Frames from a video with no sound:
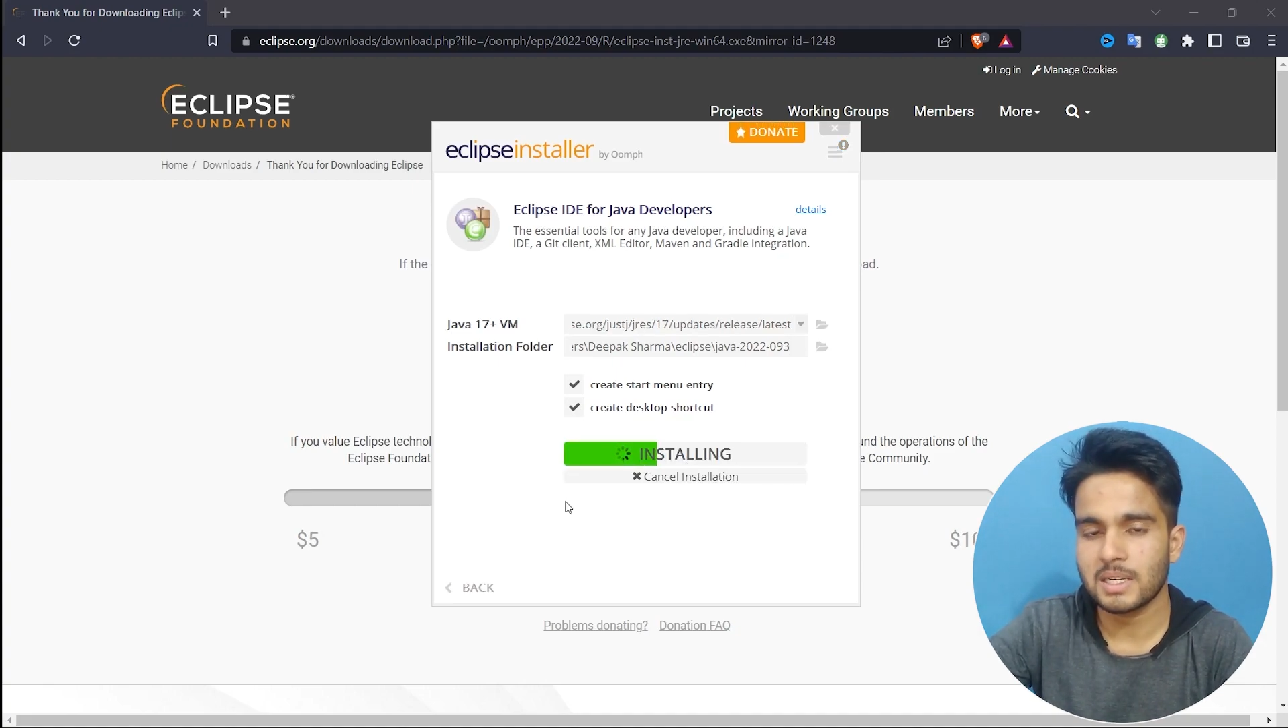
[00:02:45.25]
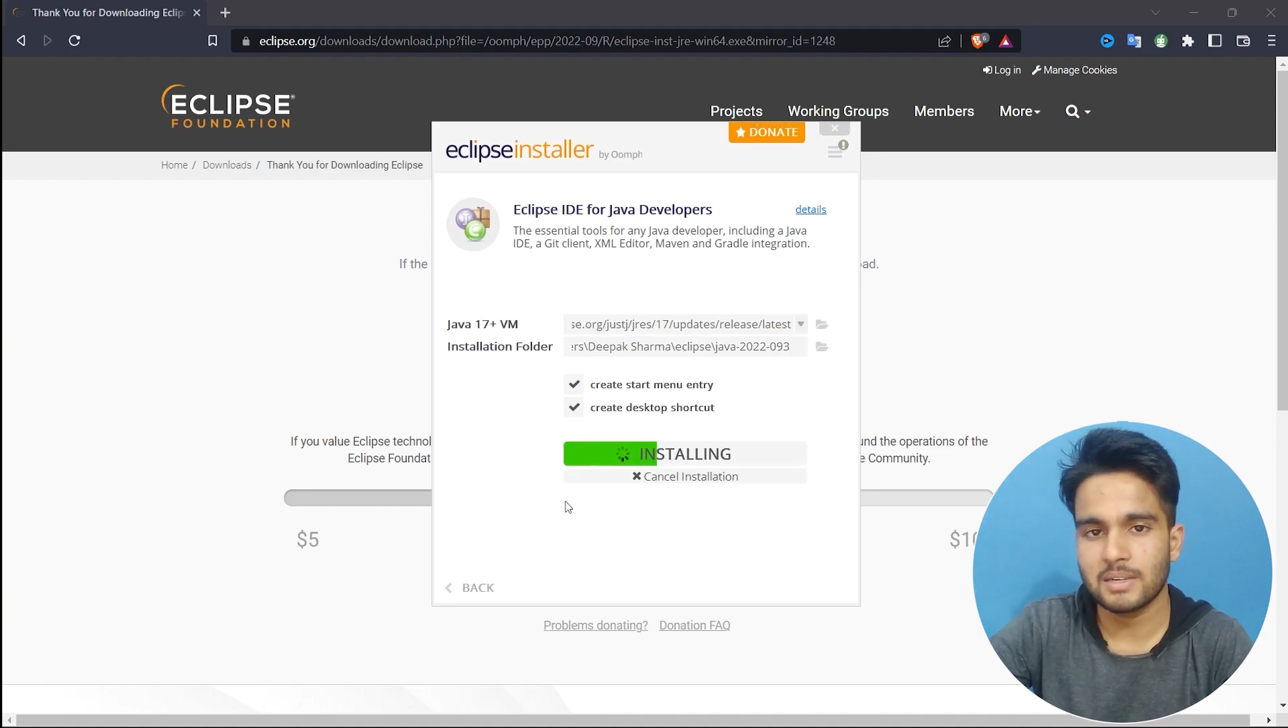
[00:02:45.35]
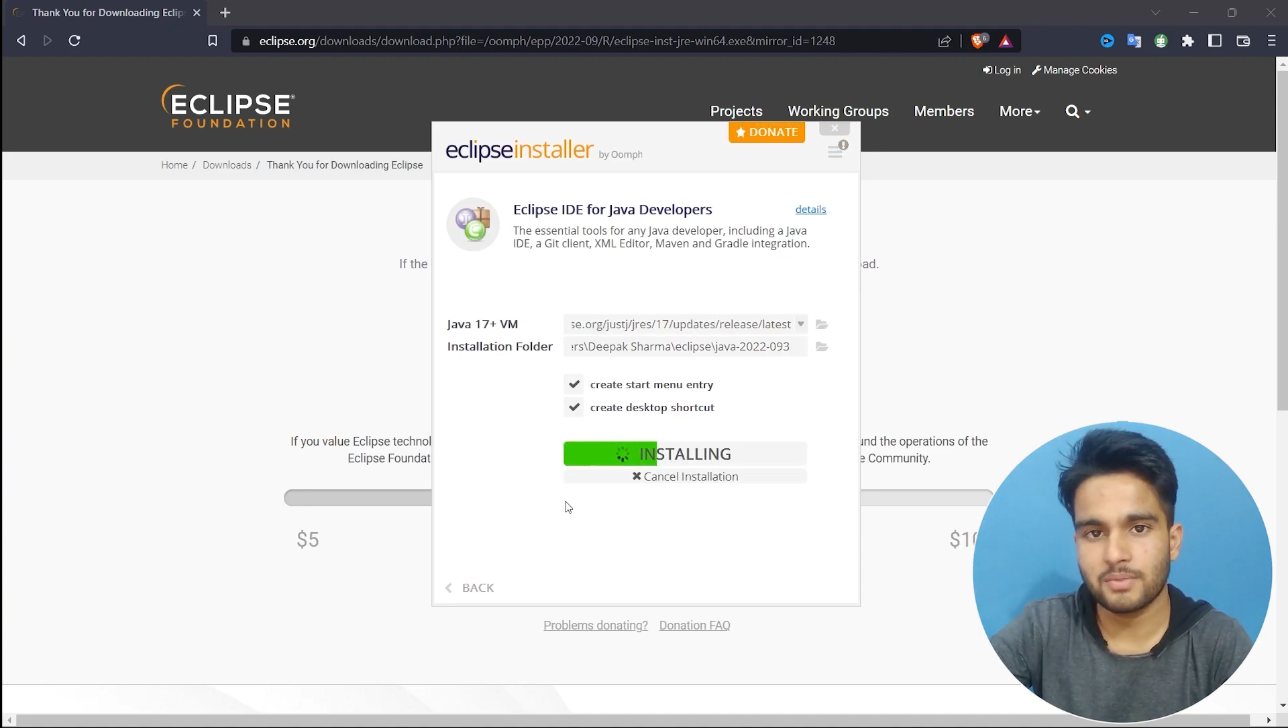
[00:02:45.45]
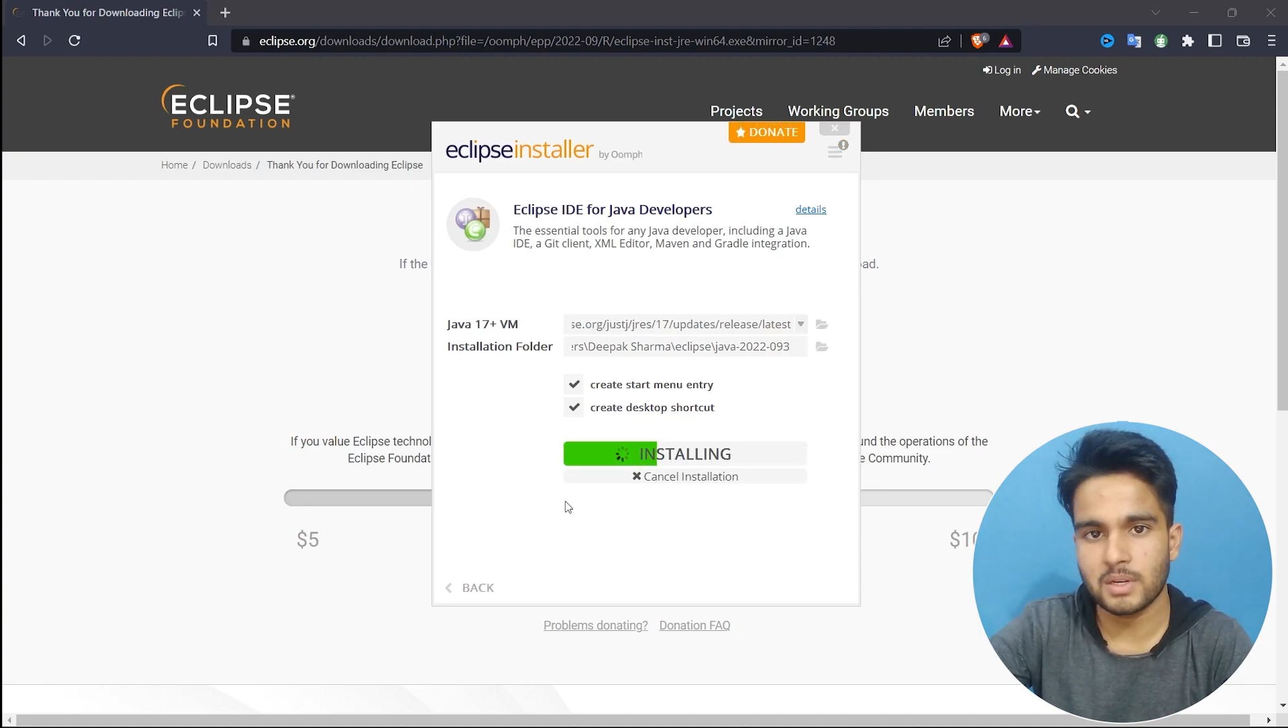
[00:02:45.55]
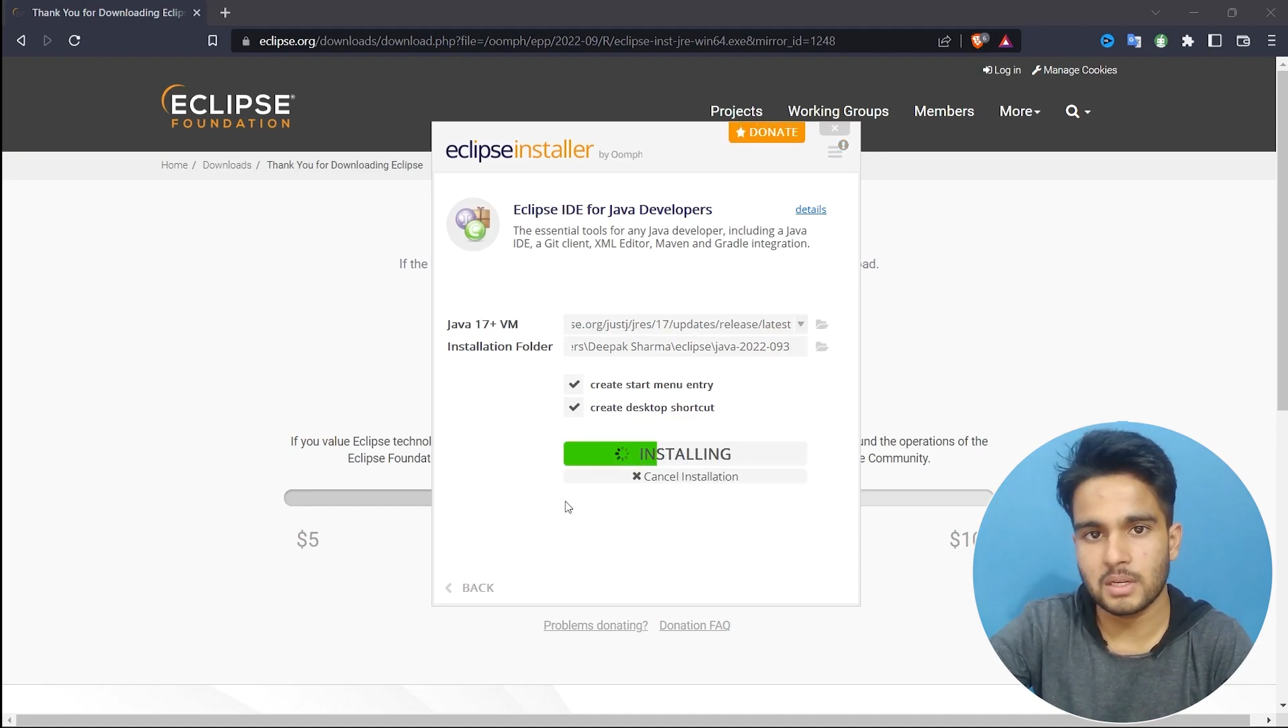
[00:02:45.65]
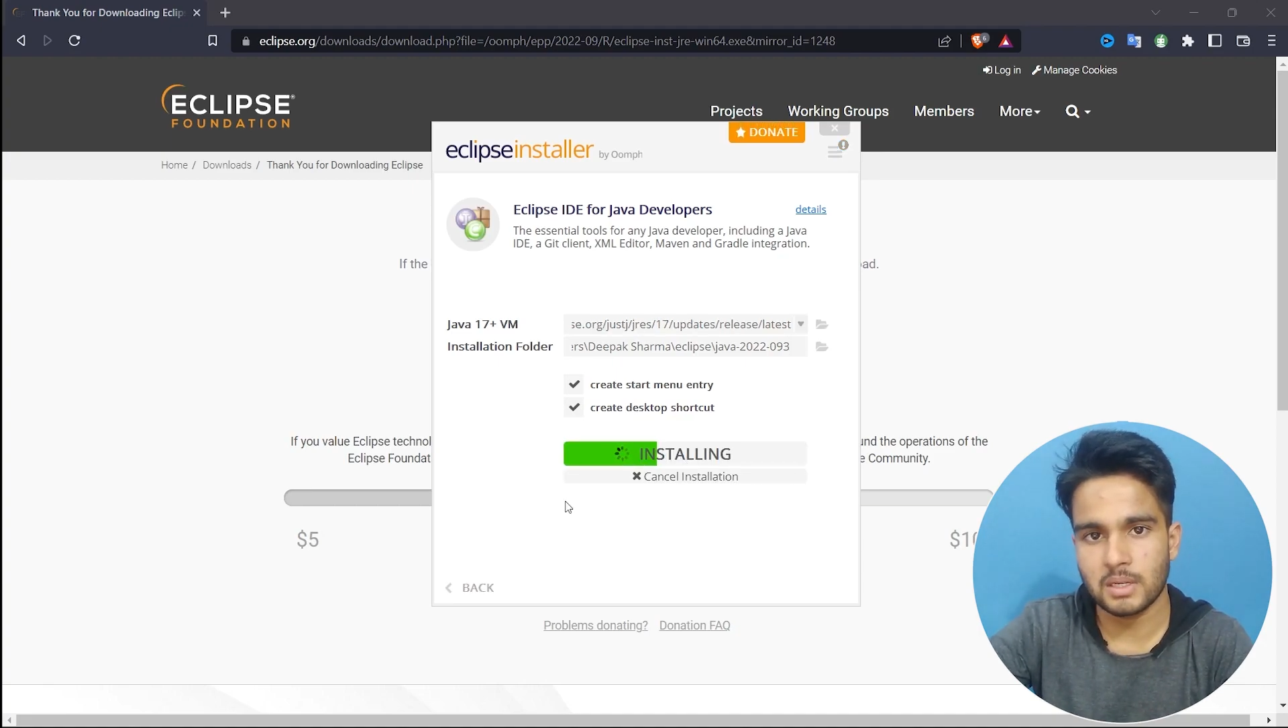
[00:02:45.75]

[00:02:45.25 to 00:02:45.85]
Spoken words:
it will